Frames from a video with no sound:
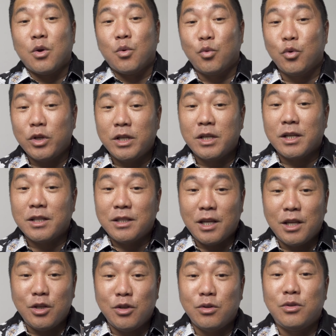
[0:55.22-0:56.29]
wood
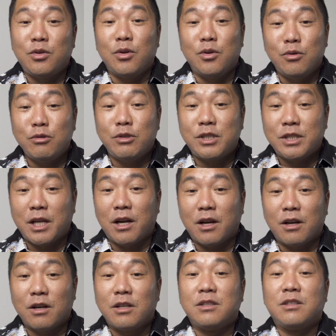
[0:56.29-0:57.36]
continued to lose
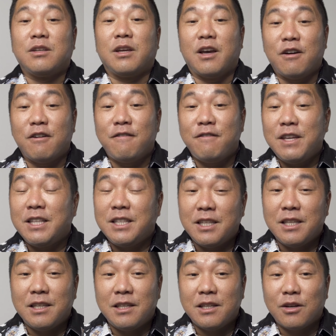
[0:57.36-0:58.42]
share to
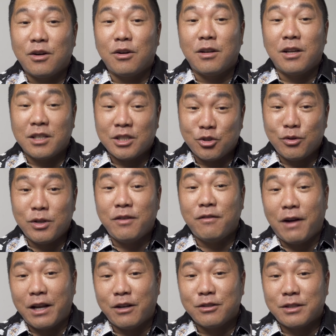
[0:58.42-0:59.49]
LVT, or luxury
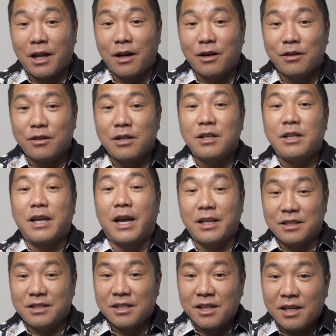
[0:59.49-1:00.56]
vinyl tile, and
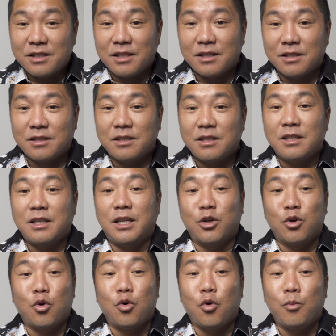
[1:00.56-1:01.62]
its cousins in
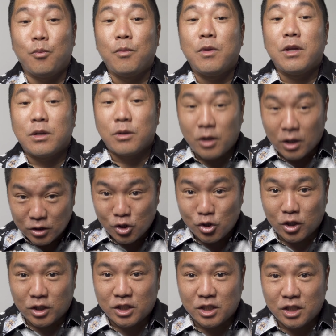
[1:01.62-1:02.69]
home
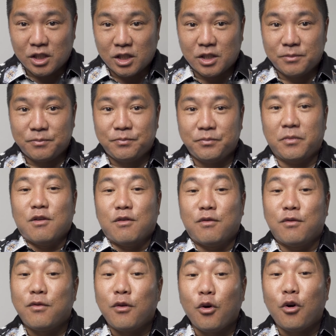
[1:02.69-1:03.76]
construction.
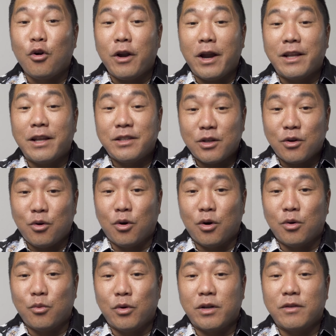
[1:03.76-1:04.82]
Floor
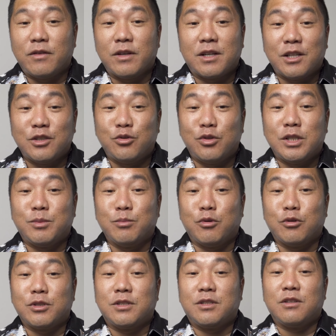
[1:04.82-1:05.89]
Decor, one of the country's
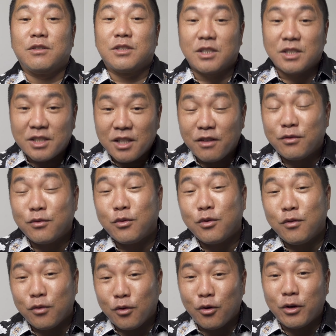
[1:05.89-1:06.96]
most successful
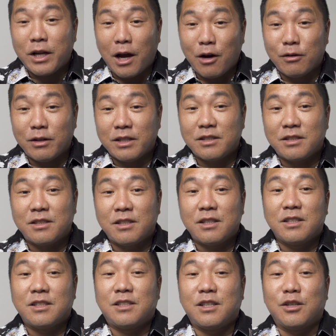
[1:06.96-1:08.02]
flooring outlets,
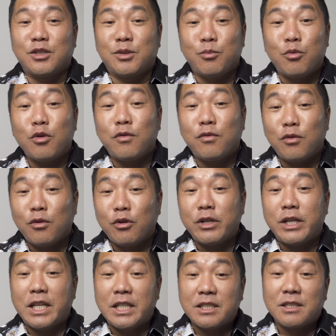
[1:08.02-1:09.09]
sells more
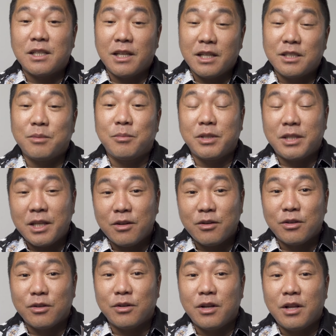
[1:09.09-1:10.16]
flooring installation
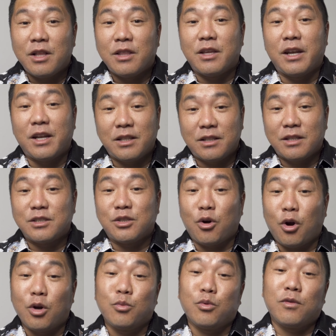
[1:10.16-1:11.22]
material than it does
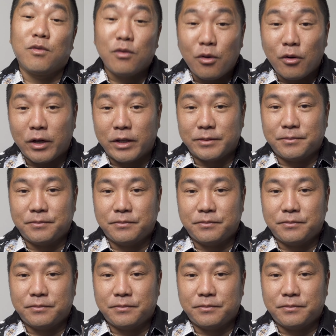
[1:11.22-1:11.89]
hardwood flooring.